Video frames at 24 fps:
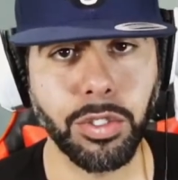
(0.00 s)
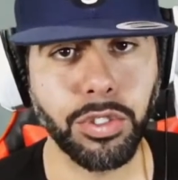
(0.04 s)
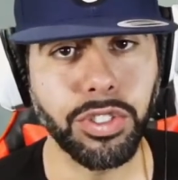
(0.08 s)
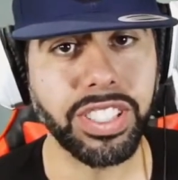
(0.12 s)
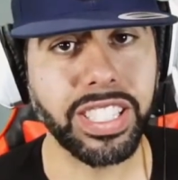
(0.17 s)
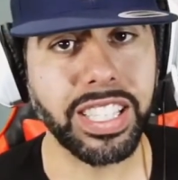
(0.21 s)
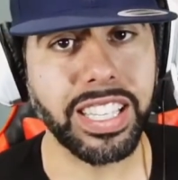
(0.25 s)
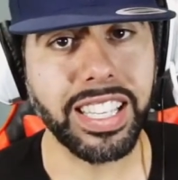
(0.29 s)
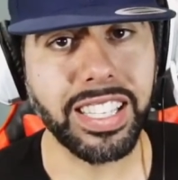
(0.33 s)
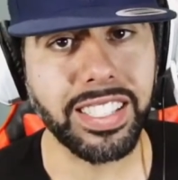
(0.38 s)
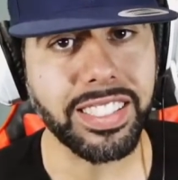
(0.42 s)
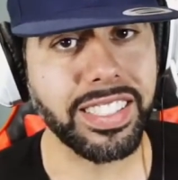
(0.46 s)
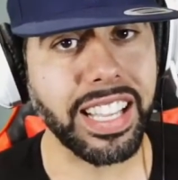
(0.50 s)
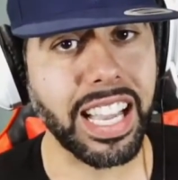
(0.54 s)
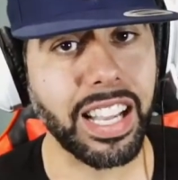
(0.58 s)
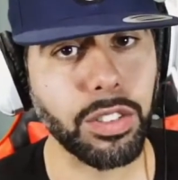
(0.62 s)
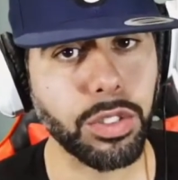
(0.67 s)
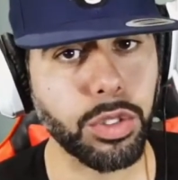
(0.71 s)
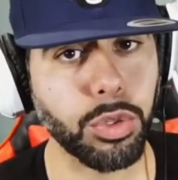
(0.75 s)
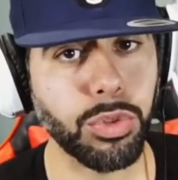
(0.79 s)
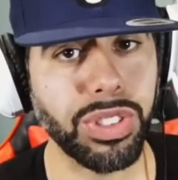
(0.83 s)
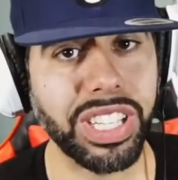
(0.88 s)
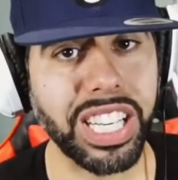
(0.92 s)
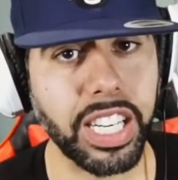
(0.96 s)
You see, he
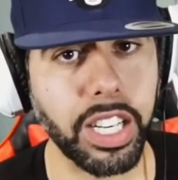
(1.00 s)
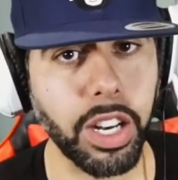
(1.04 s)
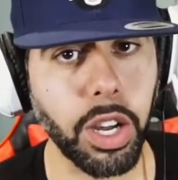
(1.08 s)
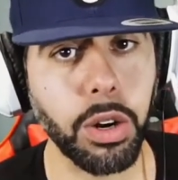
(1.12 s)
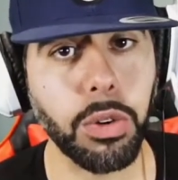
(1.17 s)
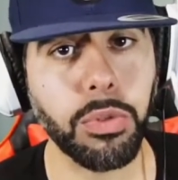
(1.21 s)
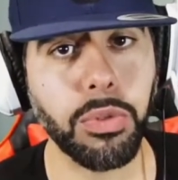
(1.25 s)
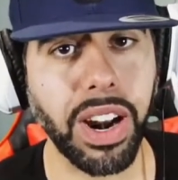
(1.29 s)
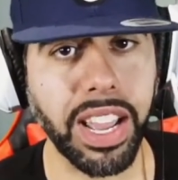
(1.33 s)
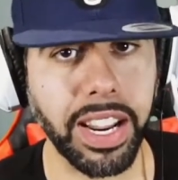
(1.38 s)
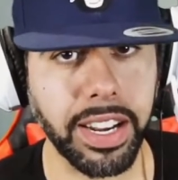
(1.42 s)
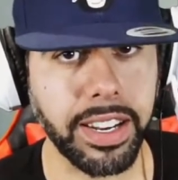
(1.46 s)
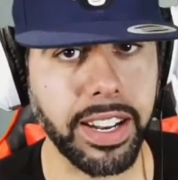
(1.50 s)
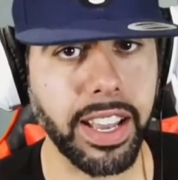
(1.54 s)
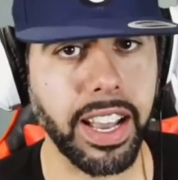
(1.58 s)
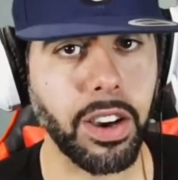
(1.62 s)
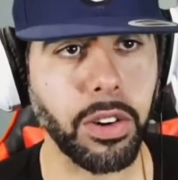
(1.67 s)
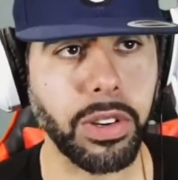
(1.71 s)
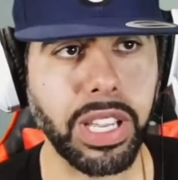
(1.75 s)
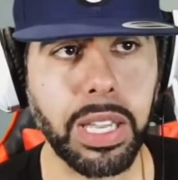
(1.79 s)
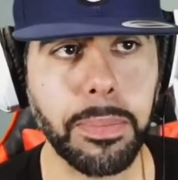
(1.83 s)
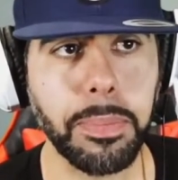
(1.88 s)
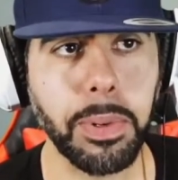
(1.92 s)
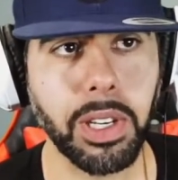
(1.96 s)
sounds really low right now.
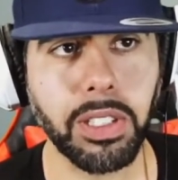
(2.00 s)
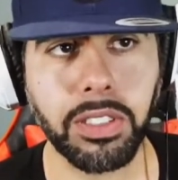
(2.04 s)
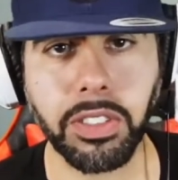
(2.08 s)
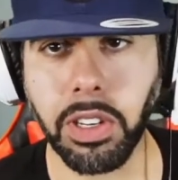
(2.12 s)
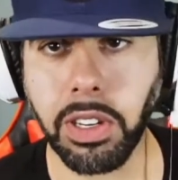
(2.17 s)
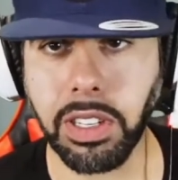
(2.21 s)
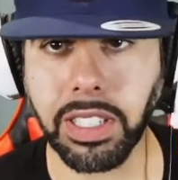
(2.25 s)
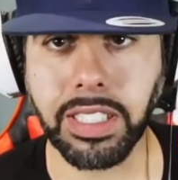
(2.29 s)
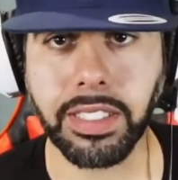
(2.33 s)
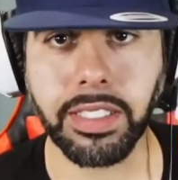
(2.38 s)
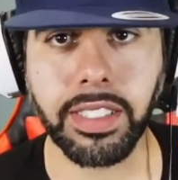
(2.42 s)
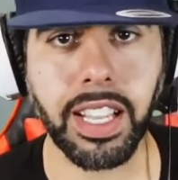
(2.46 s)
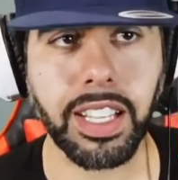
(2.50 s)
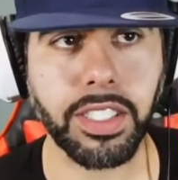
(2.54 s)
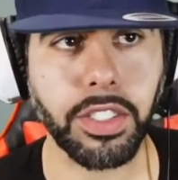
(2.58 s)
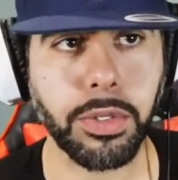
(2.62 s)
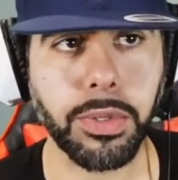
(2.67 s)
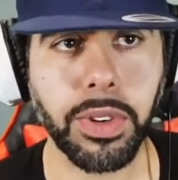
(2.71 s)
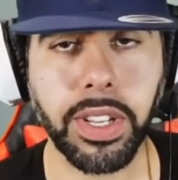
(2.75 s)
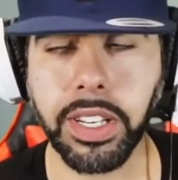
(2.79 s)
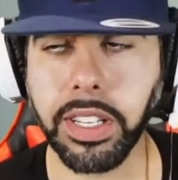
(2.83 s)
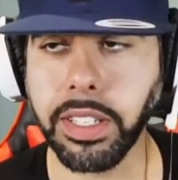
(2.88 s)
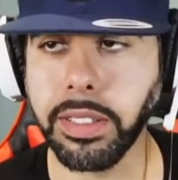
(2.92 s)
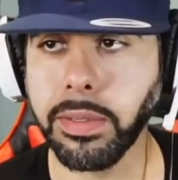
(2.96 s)
Keep on talking,
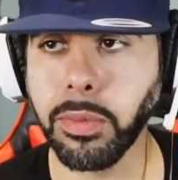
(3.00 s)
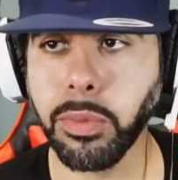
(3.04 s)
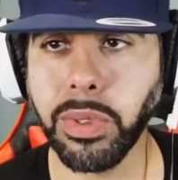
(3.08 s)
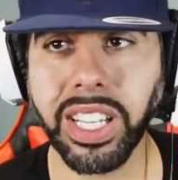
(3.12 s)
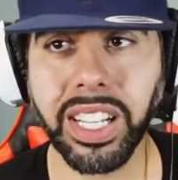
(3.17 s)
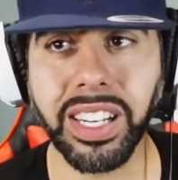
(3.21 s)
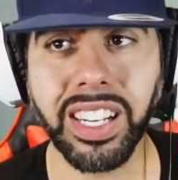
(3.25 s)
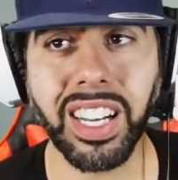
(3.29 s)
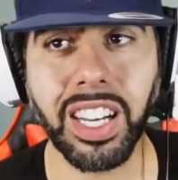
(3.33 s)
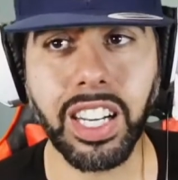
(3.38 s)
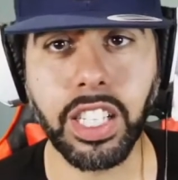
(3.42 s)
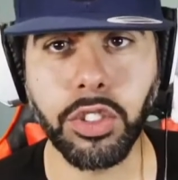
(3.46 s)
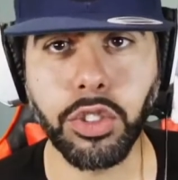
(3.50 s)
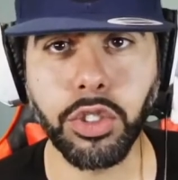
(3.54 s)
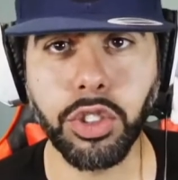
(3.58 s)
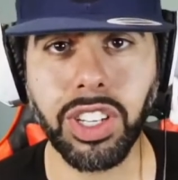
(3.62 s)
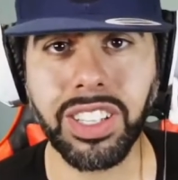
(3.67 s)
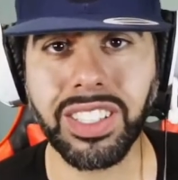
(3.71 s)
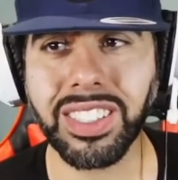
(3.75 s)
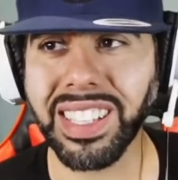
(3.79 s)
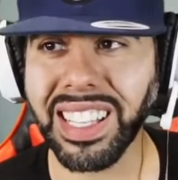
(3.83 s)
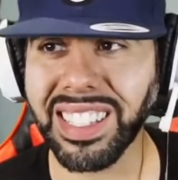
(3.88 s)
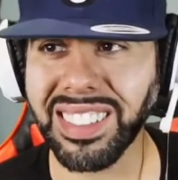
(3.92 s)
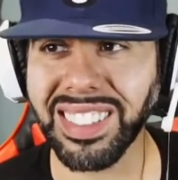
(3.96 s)
Saturated. I'm gonna
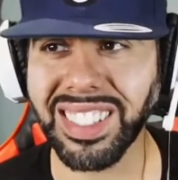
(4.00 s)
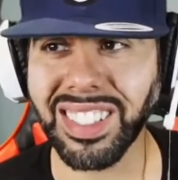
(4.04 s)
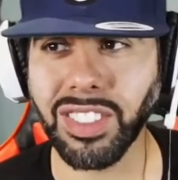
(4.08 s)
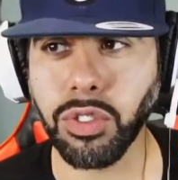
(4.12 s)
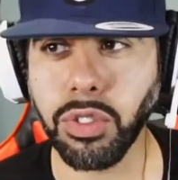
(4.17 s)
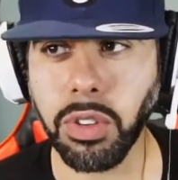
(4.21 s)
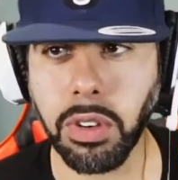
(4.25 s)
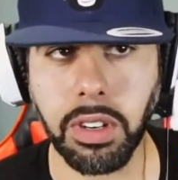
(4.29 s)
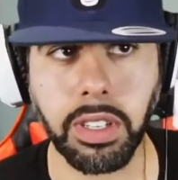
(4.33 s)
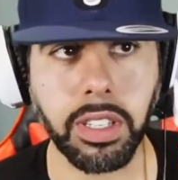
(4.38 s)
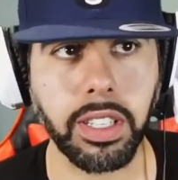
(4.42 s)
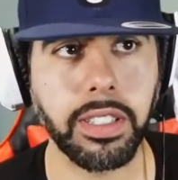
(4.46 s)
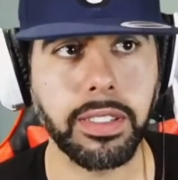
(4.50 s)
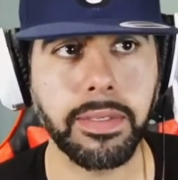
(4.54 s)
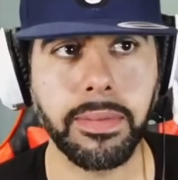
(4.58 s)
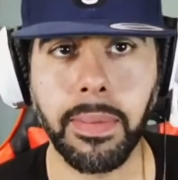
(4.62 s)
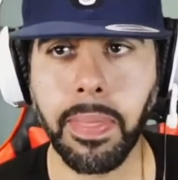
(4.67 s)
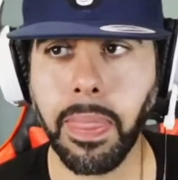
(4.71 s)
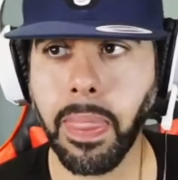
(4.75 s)
adjust as he's talking.